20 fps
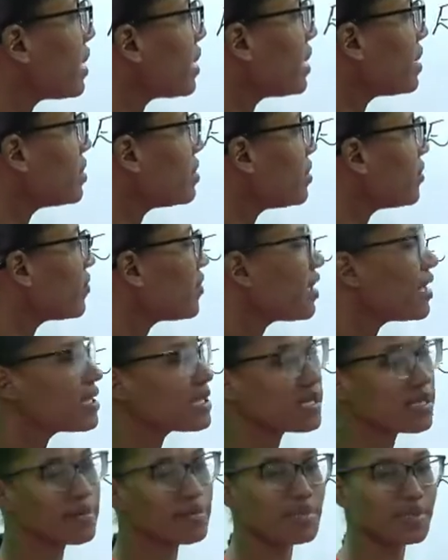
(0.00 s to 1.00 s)
identify
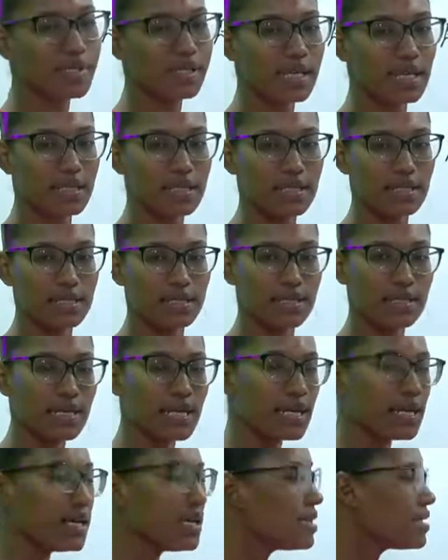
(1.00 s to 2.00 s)
simple sentence
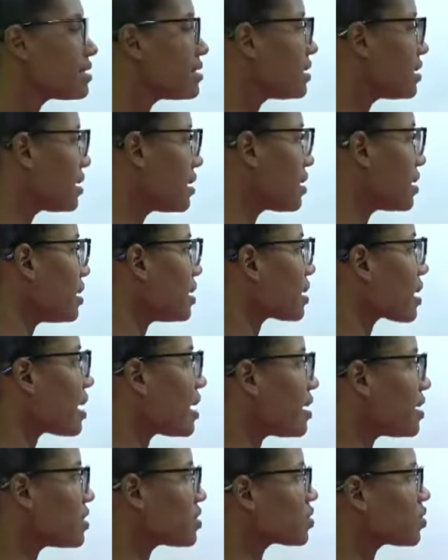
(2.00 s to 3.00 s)
is that it
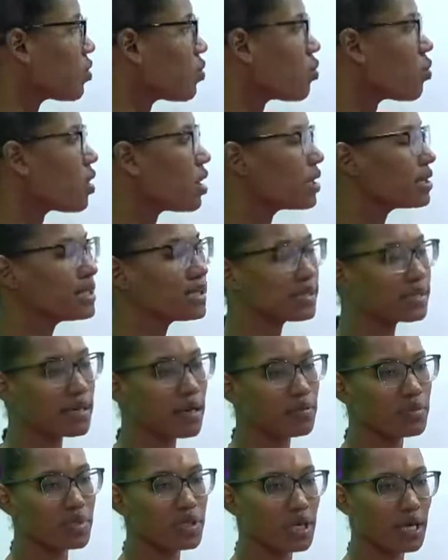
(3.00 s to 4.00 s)
has one
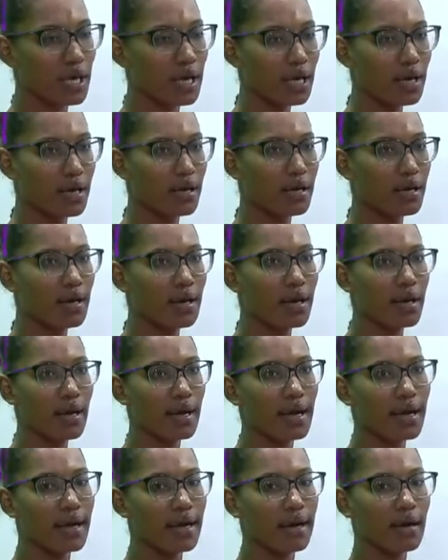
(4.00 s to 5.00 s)
subject
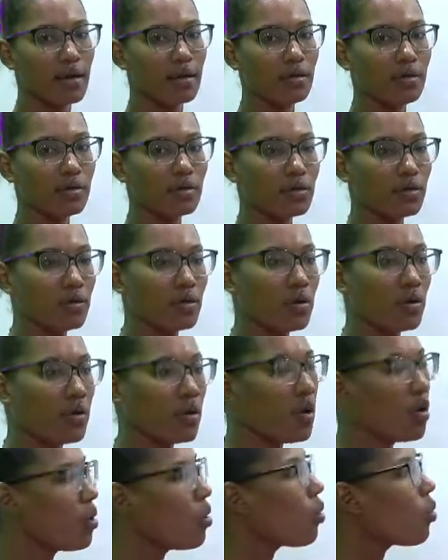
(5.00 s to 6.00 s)
and
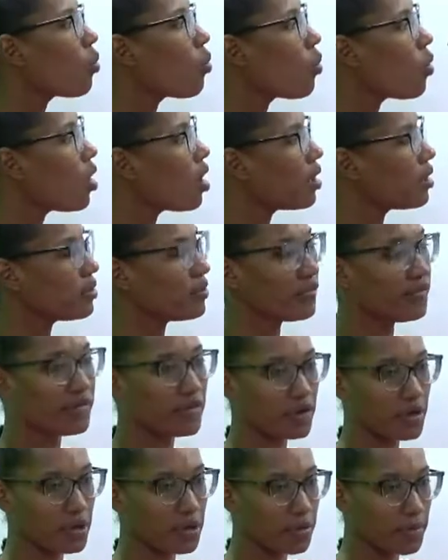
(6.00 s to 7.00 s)
one
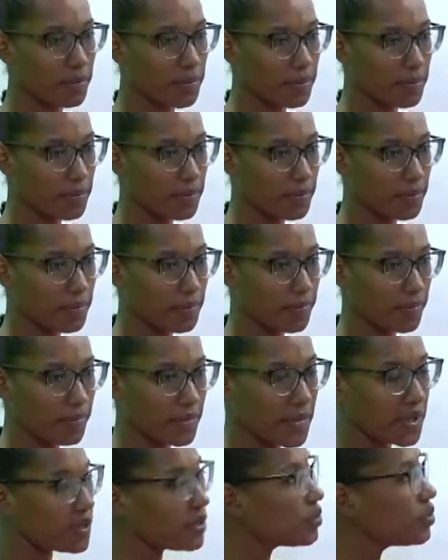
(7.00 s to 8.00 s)
verb.
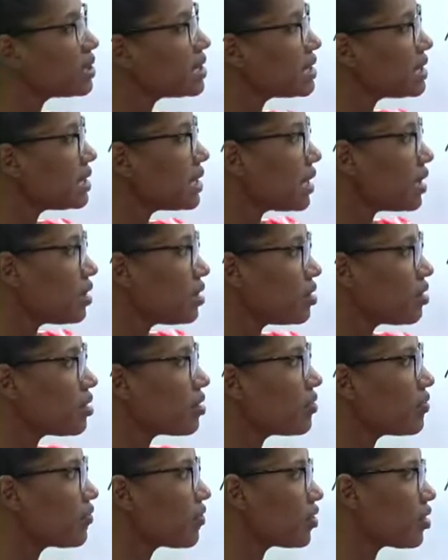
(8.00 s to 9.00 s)
Do we see any
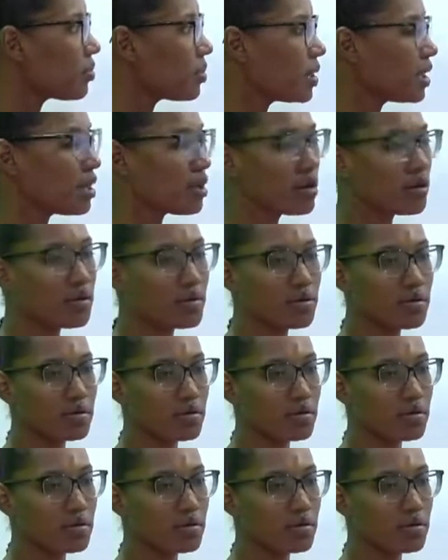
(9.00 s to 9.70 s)
other verb here?